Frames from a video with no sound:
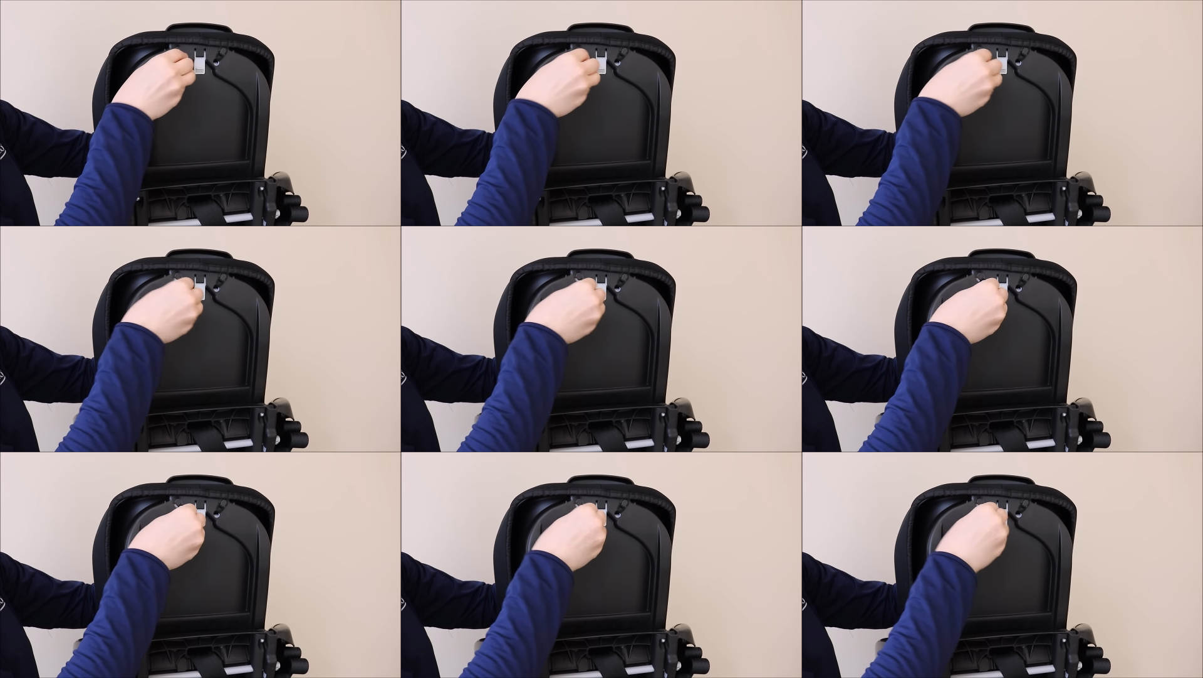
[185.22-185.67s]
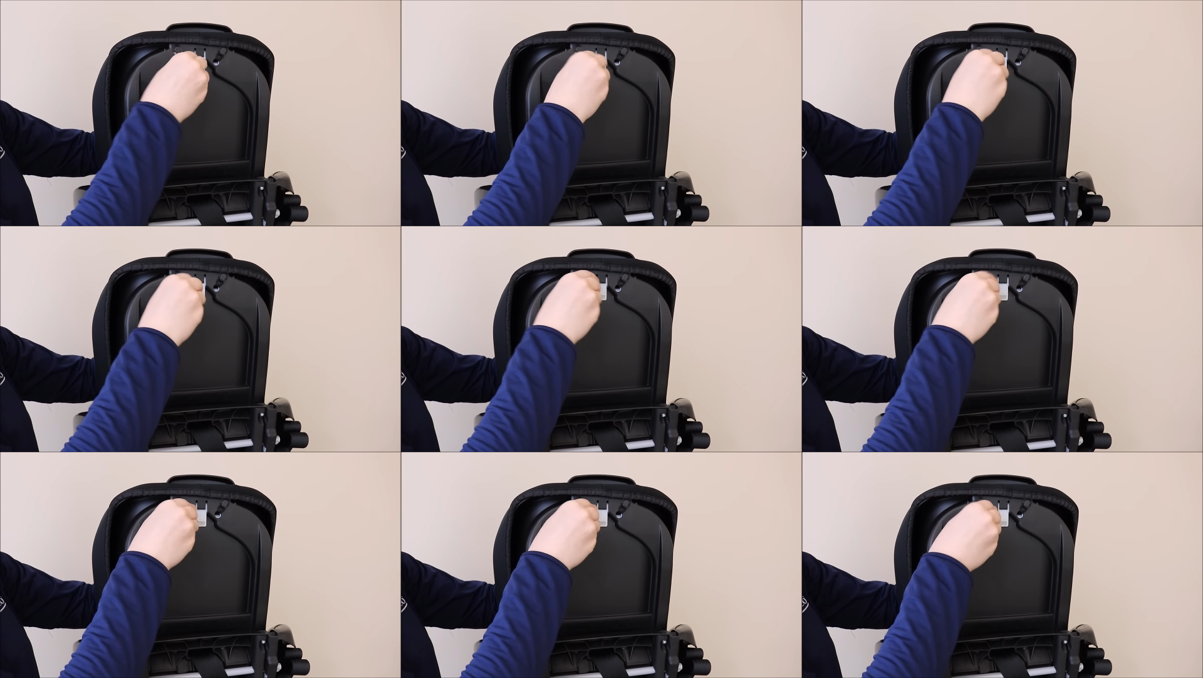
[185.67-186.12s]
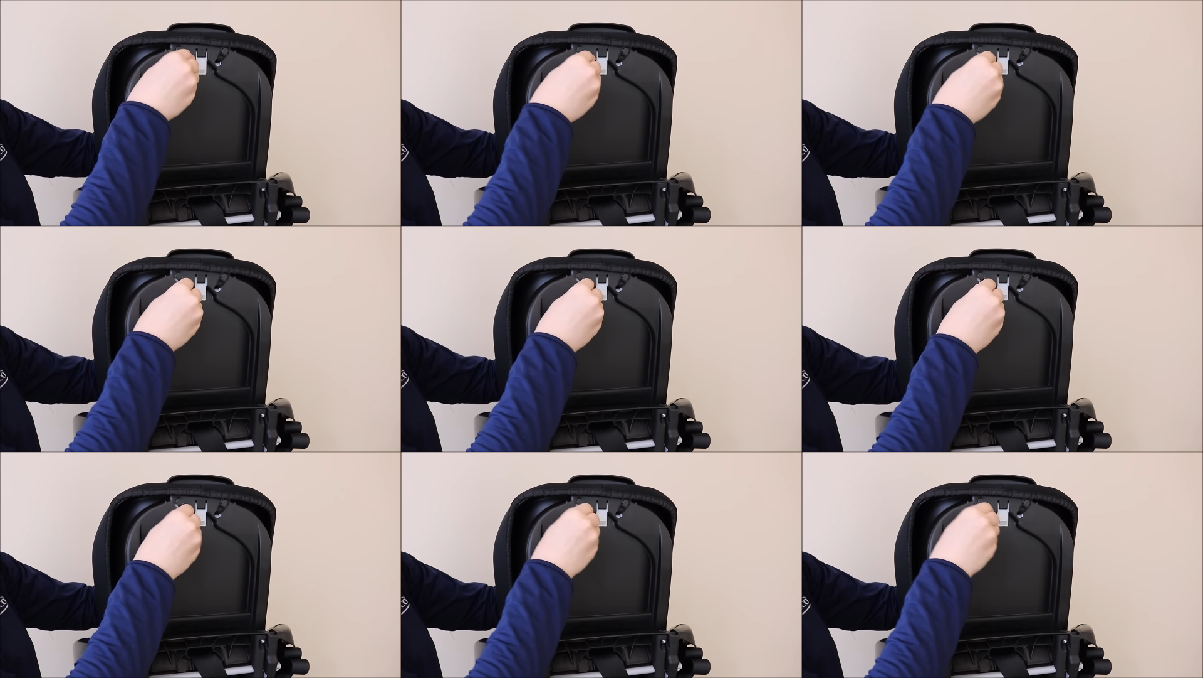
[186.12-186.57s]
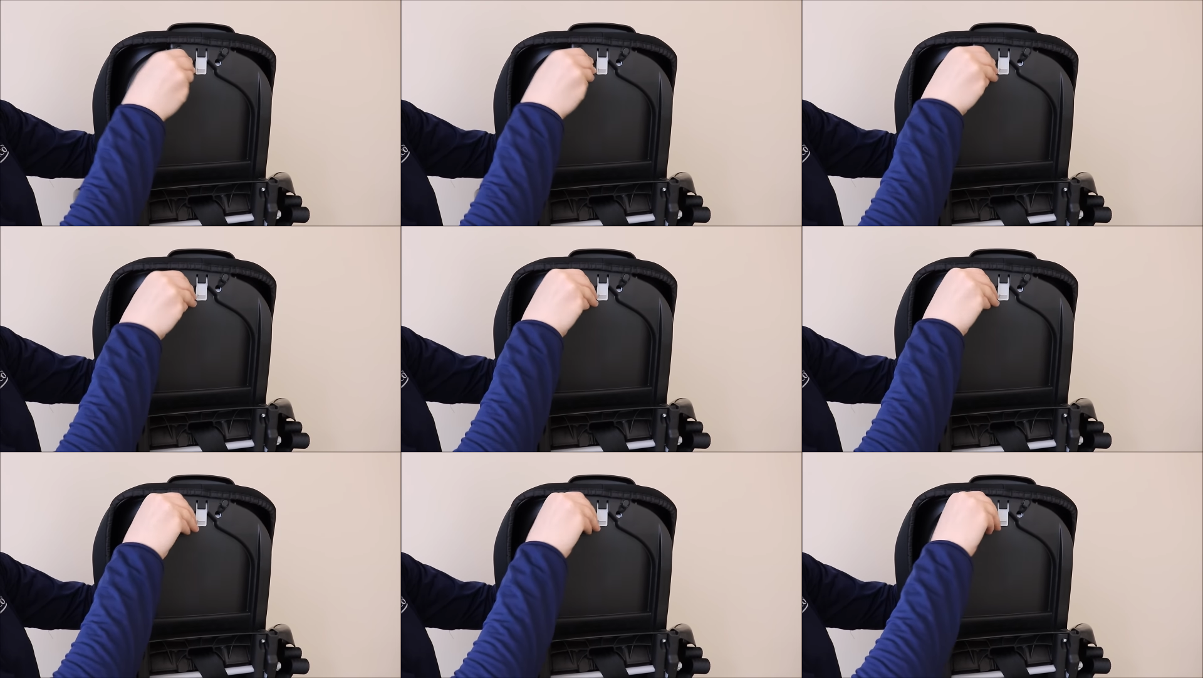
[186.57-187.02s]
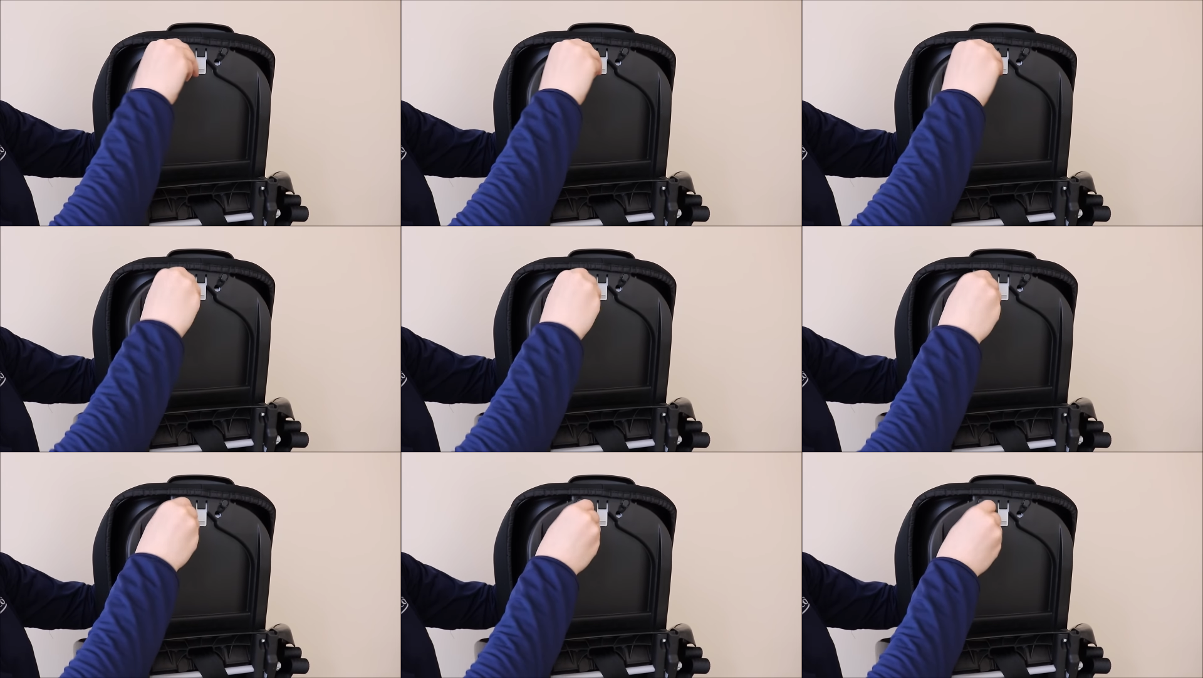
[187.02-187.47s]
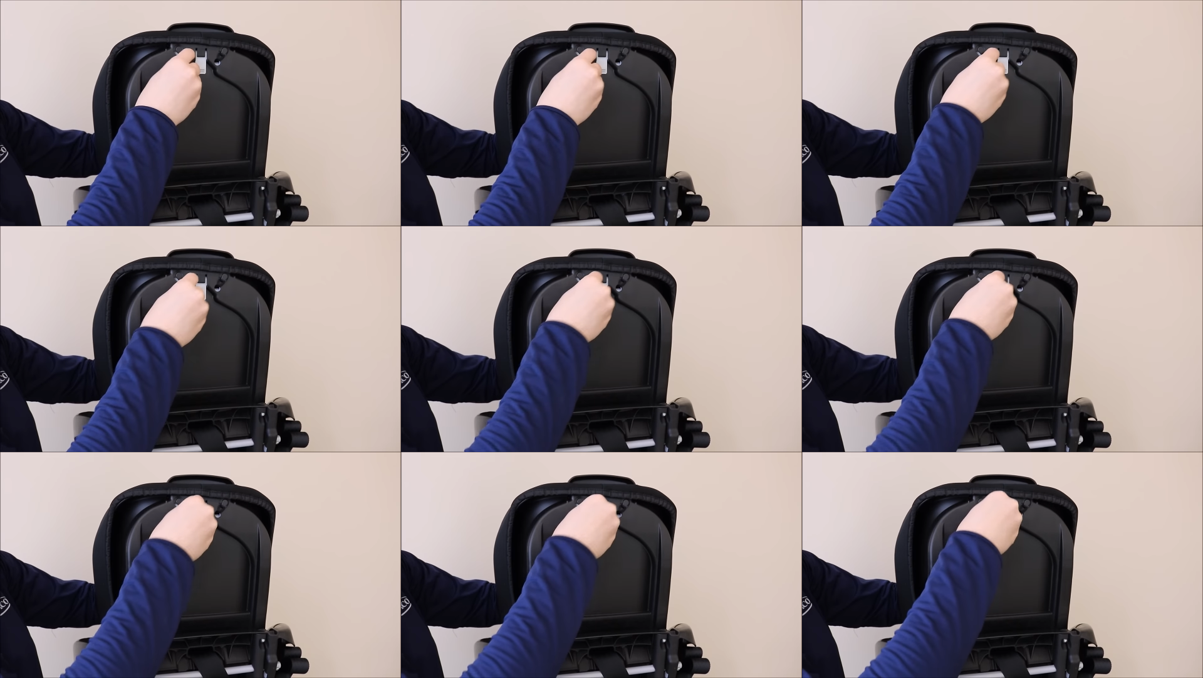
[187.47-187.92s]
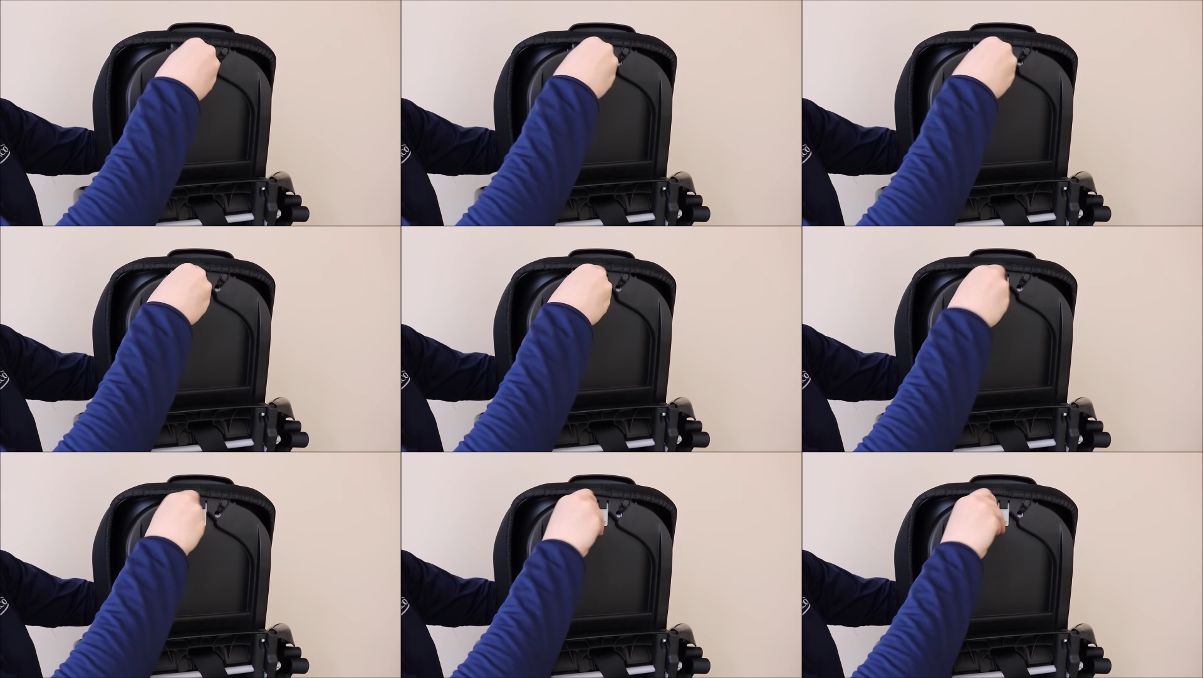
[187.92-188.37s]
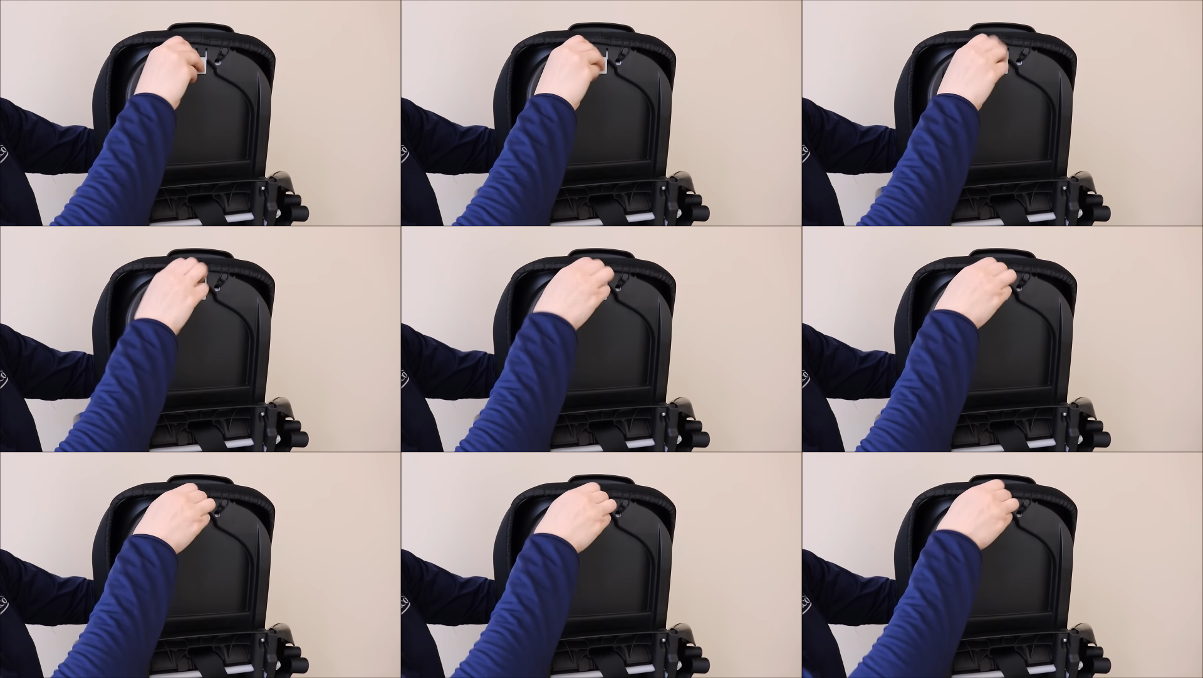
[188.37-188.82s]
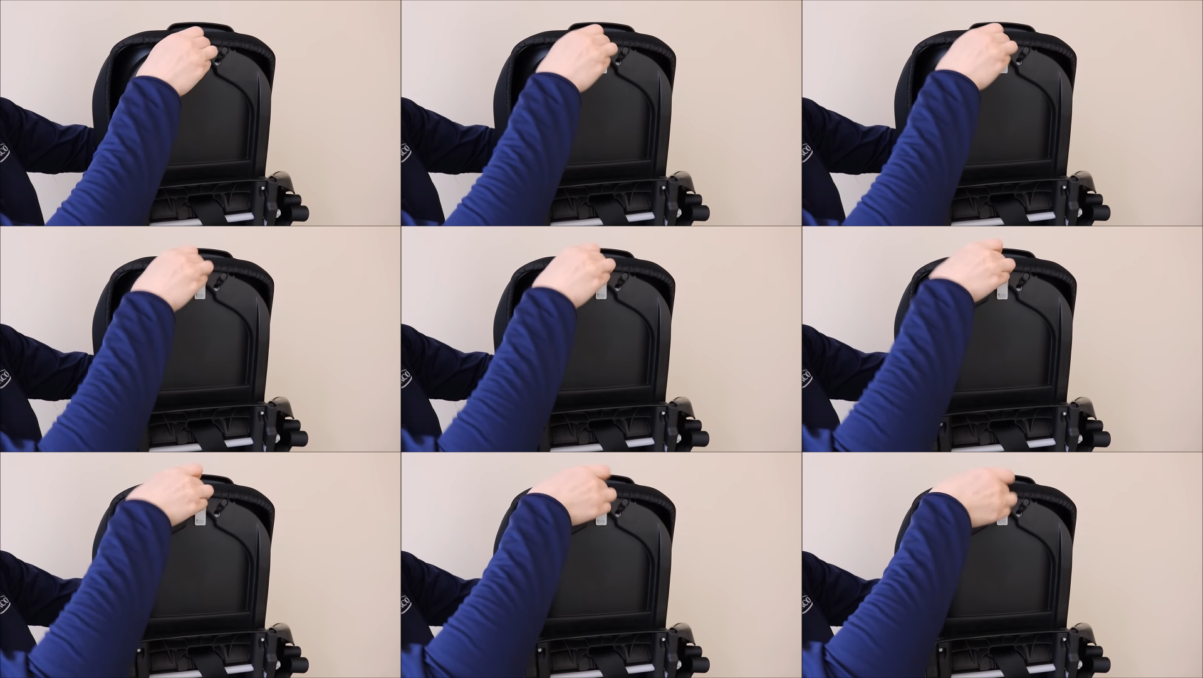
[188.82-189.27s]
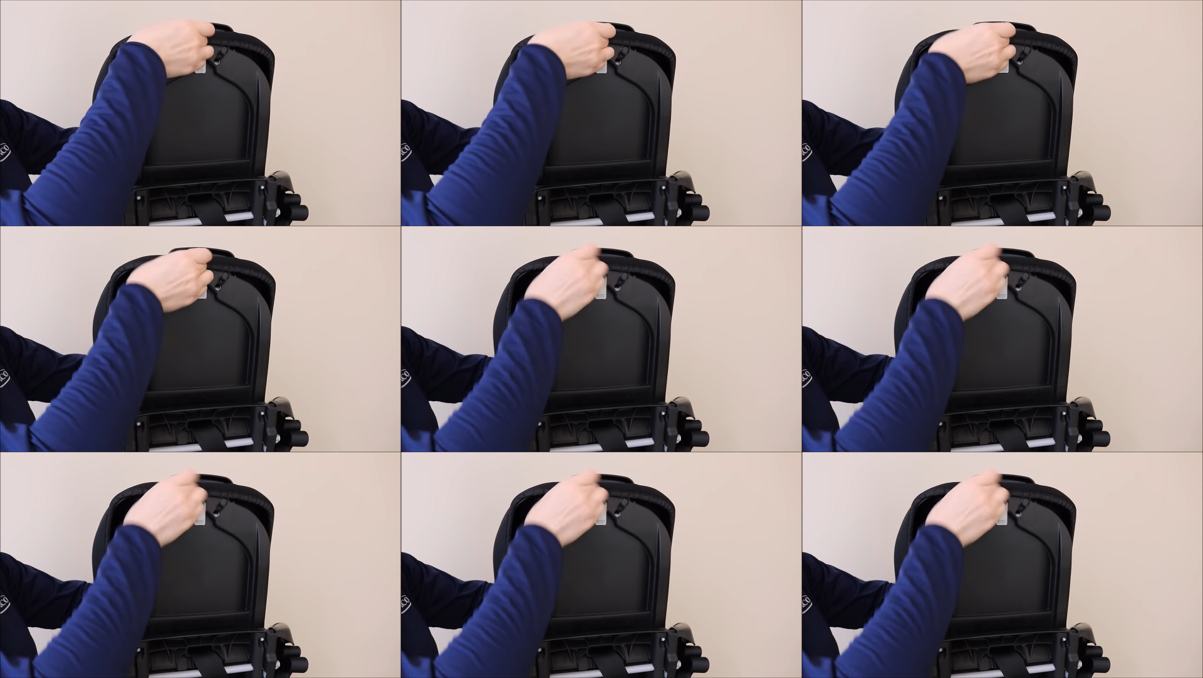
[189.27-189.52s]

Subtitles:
Nobody's mouth can be seen.